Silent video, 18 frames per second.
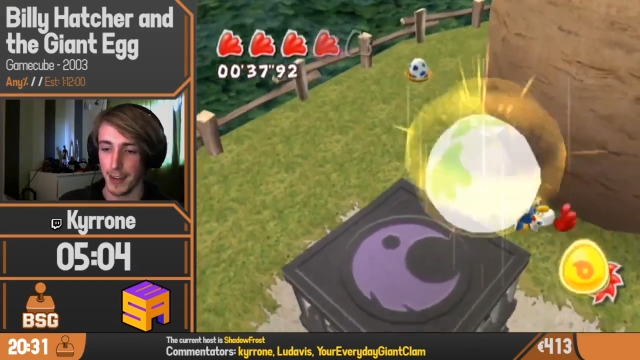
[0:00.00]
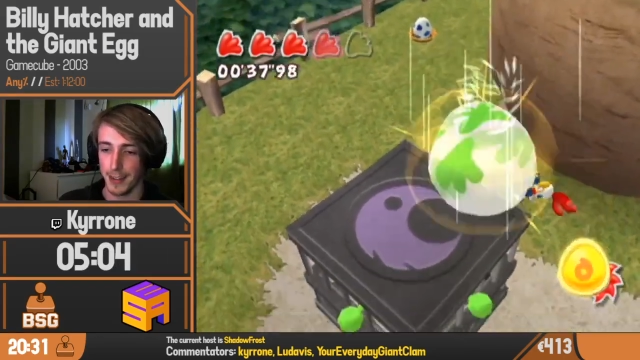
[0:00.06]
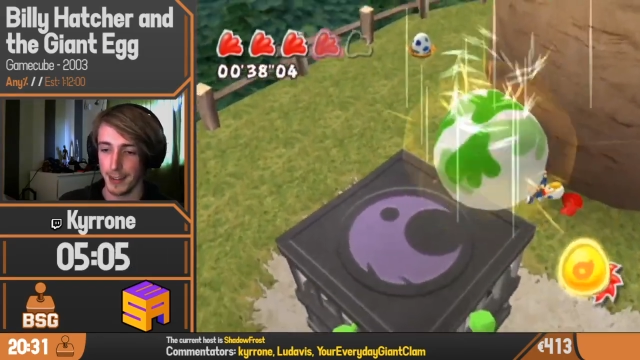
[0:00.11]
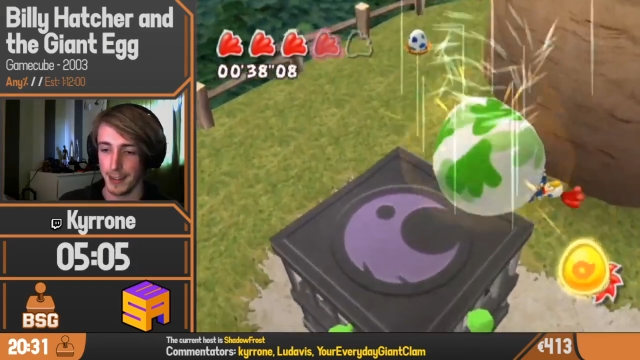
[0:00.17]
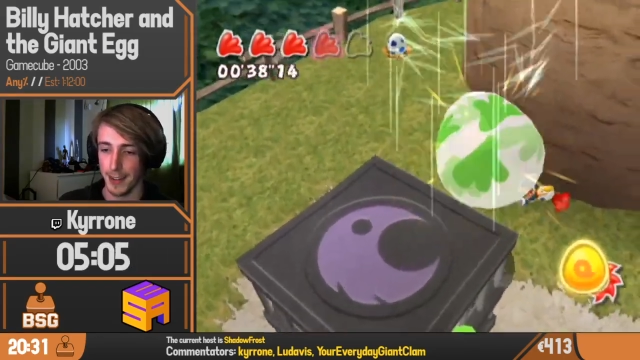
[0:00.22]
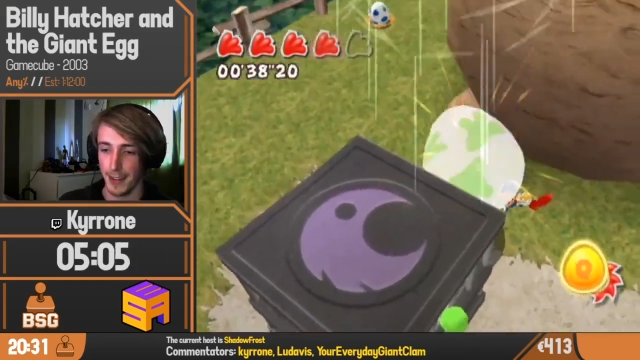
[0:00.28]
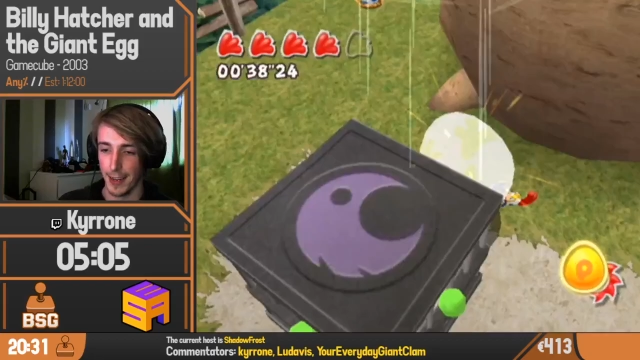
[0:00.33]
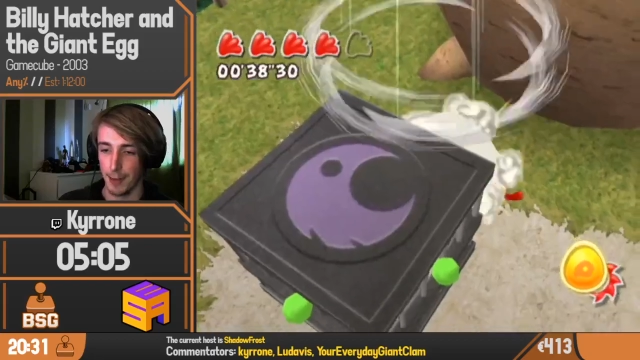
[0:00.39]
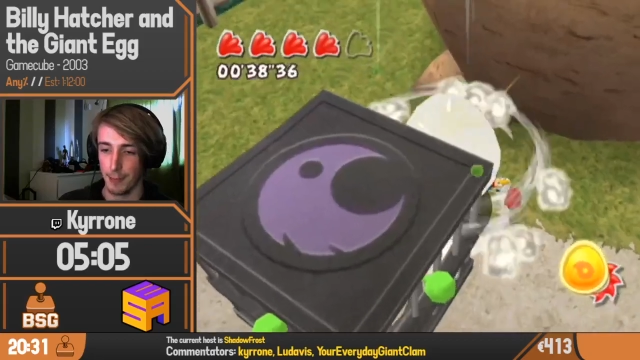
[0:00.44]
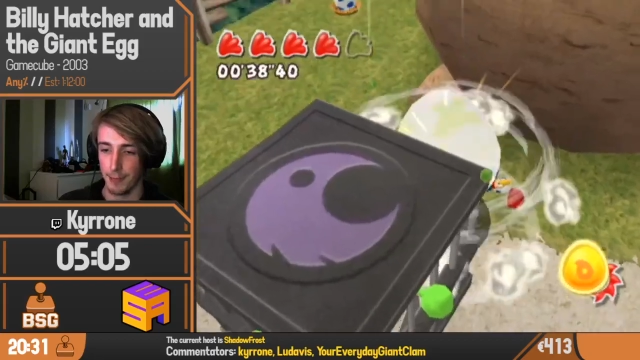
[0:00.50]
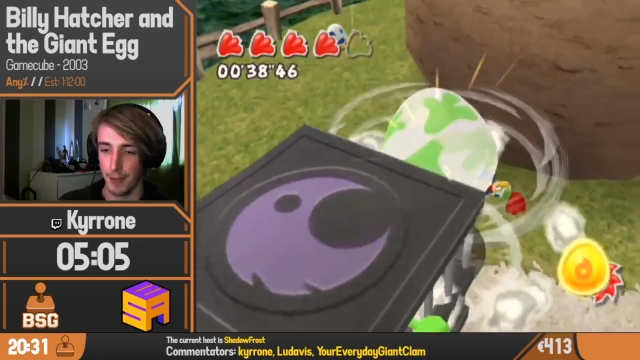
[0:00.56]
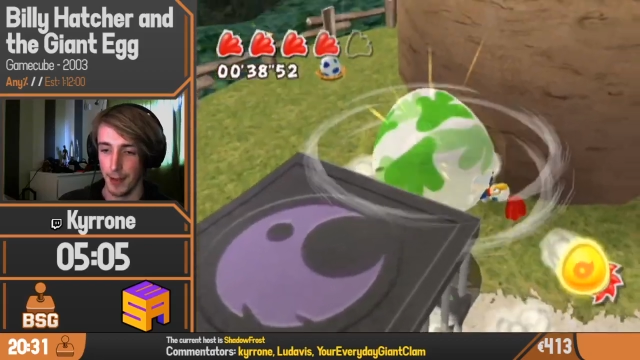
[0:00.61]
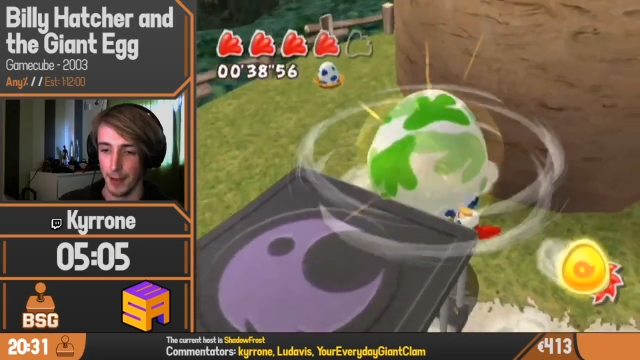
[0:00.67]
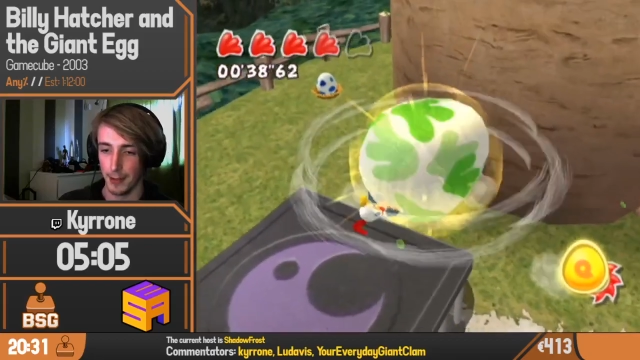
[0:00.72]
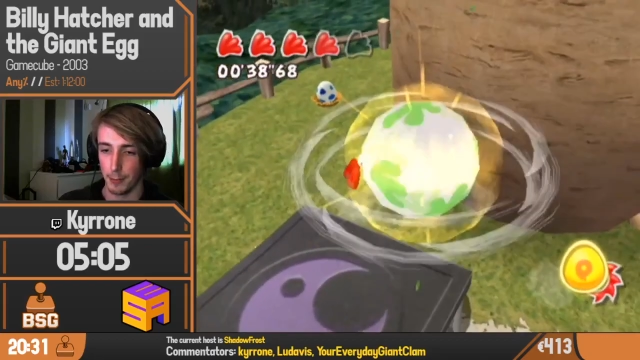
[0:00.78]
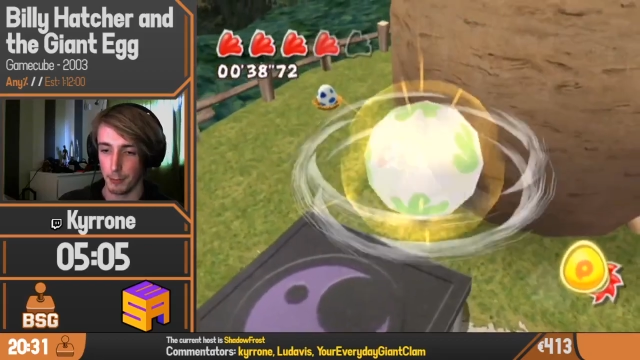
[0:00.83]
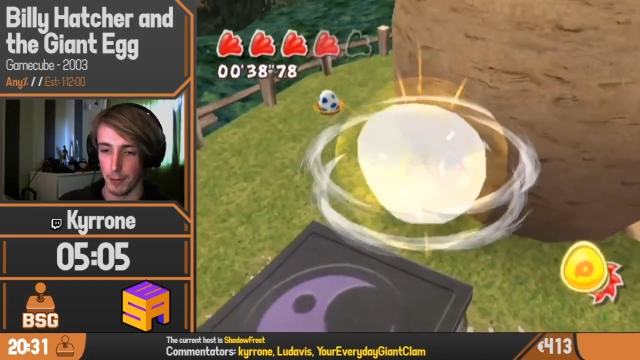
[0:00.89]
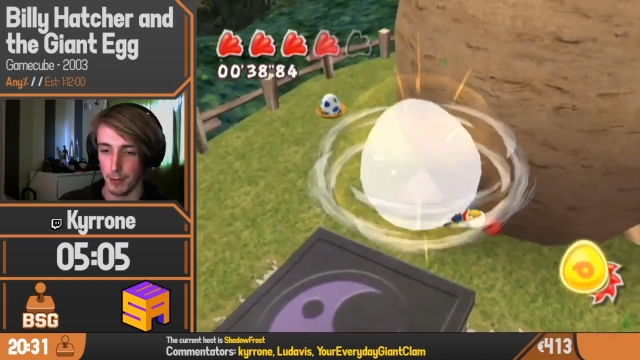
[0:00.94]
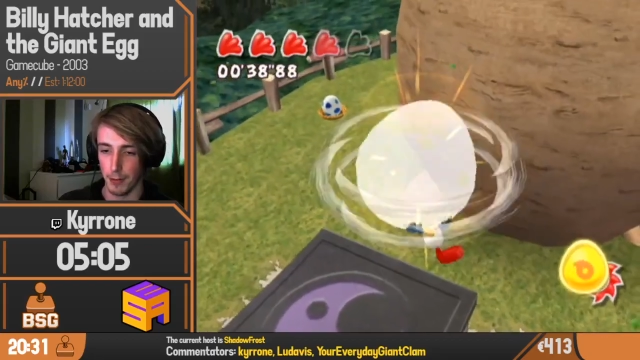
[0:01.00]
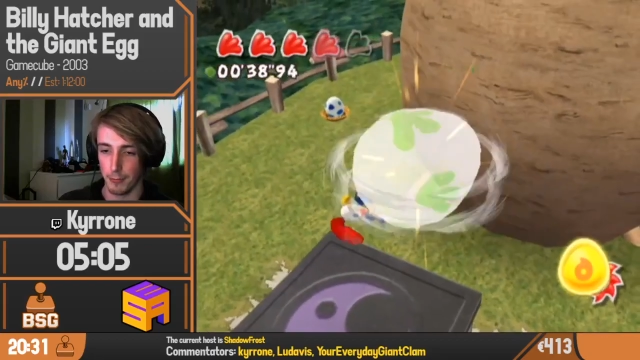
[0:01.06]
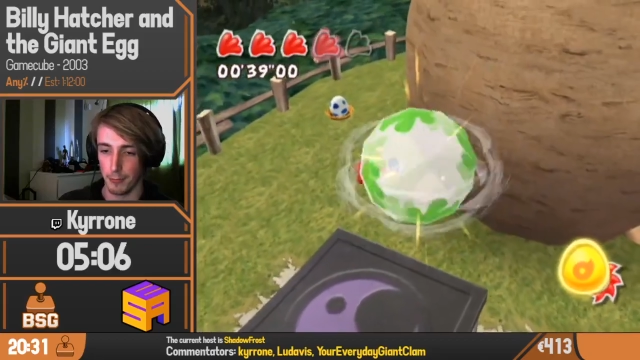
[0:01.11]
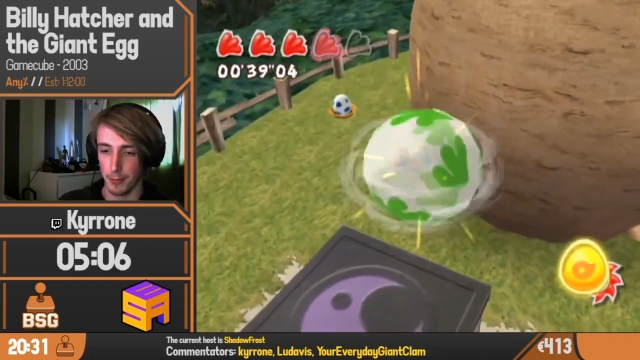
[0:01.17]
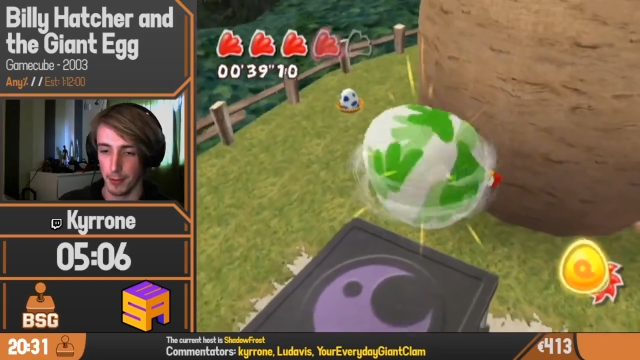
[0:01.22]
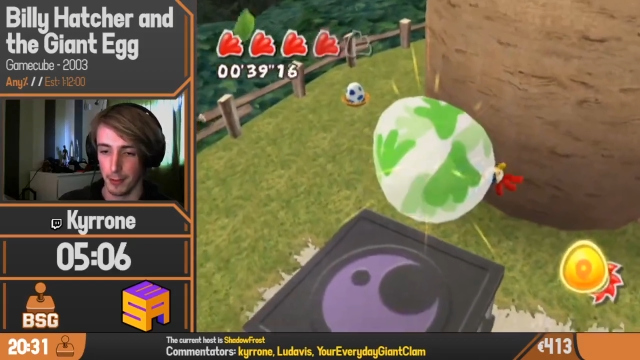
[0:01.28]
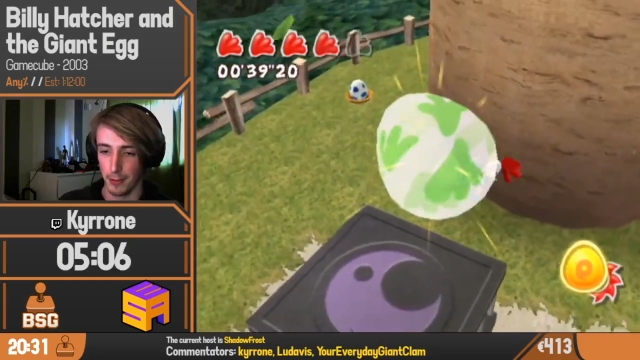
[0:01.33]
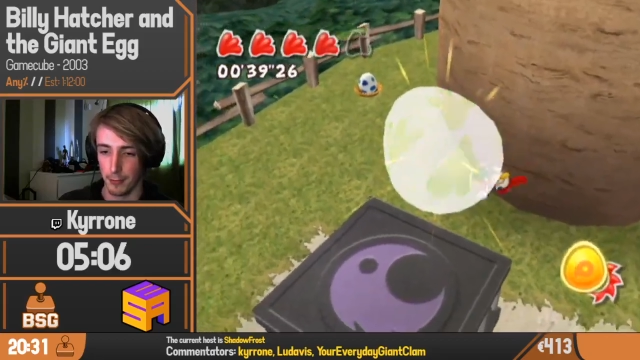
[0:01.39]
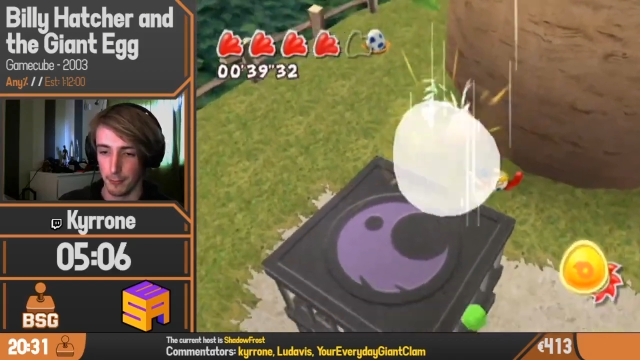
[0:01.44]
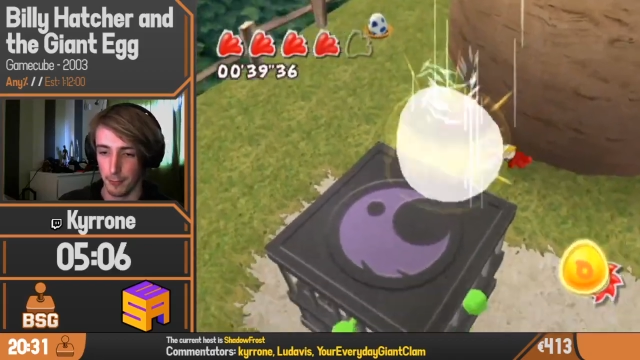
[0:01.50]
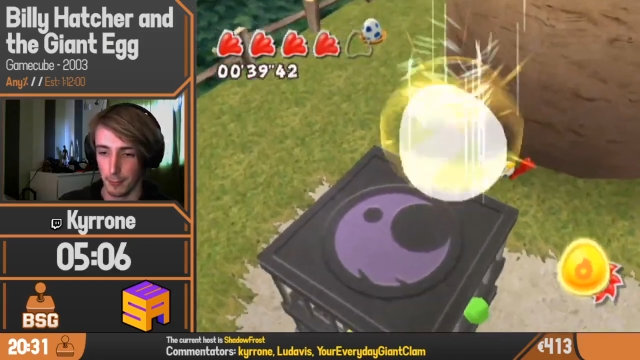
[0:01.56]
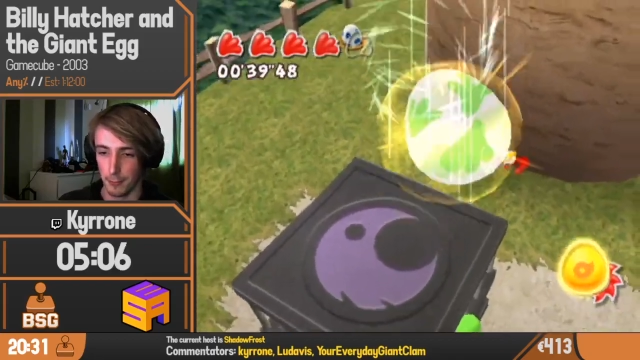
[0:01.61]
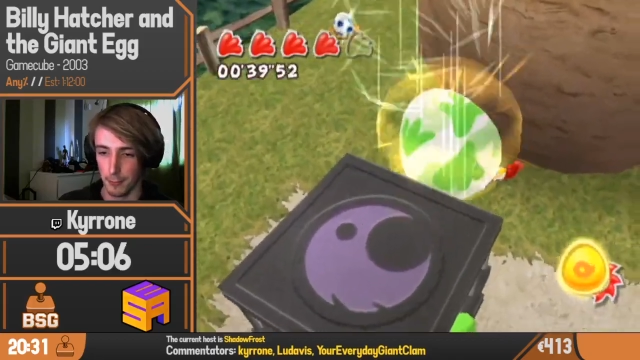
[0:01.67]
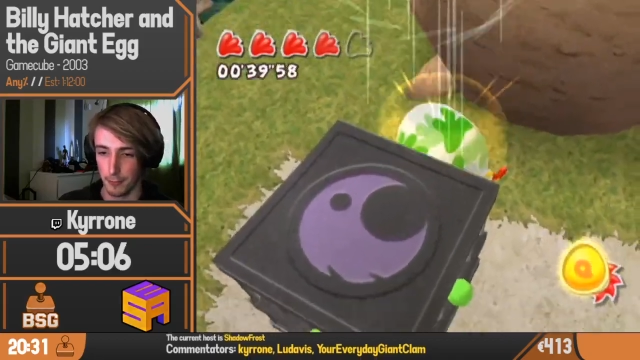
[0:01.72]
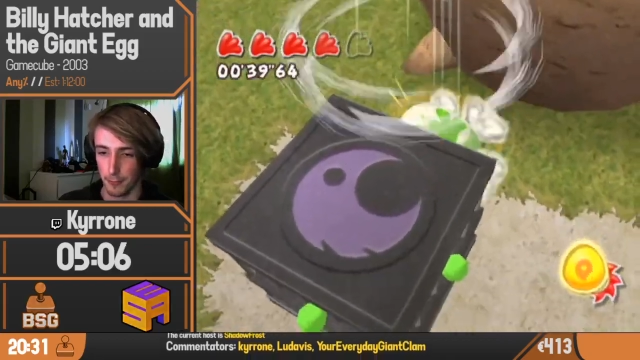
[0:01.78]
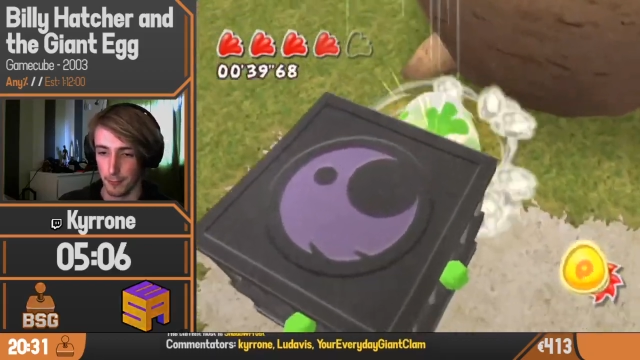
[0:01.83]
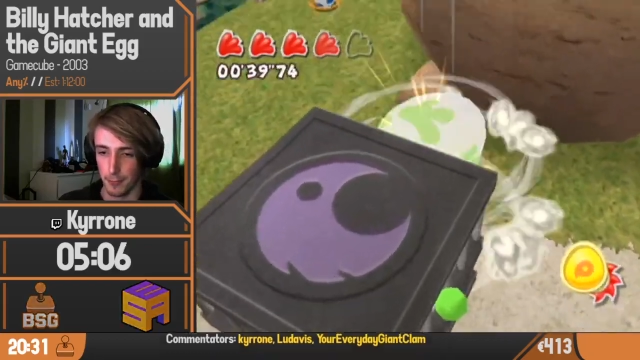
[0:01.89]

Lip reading: in the game has a preference for.